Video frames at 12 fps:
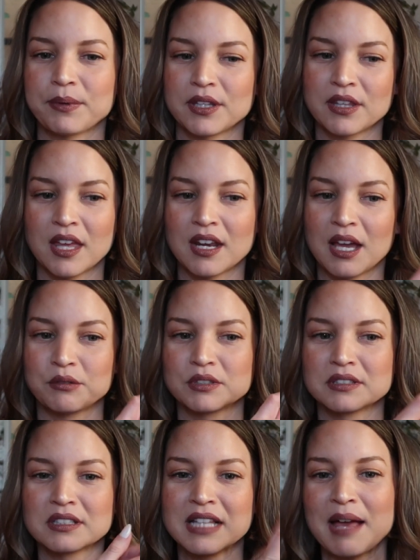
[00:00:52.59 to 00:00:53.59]
and then I
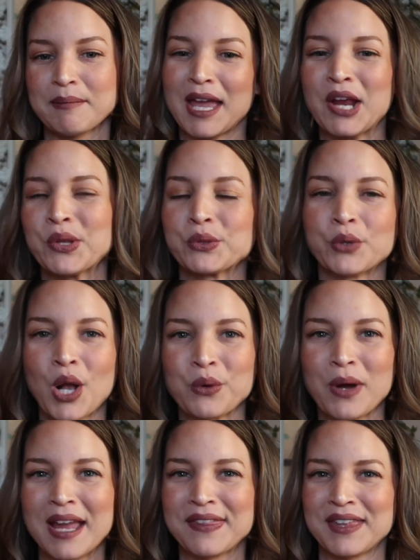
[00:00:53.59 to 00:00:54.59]
would clamp my hair the wrong
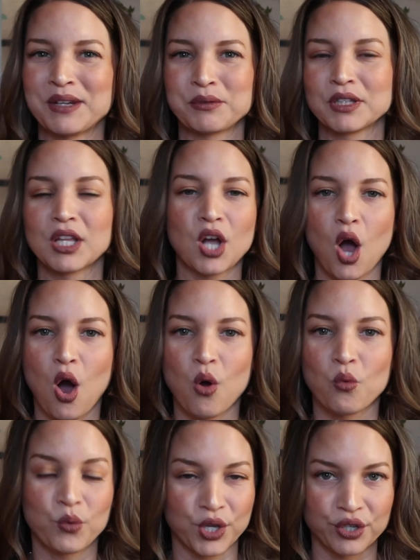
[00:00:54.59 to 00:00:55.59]
way and then it would look
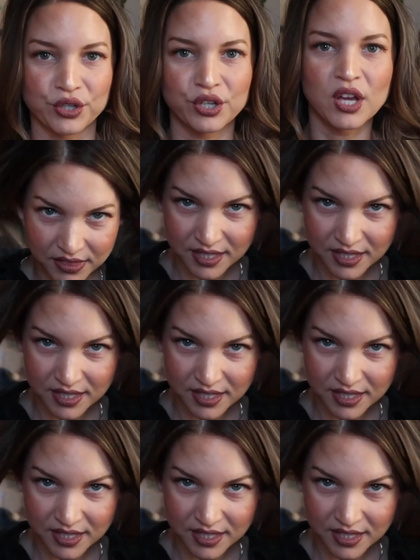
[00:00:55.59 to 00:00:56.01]
all weird.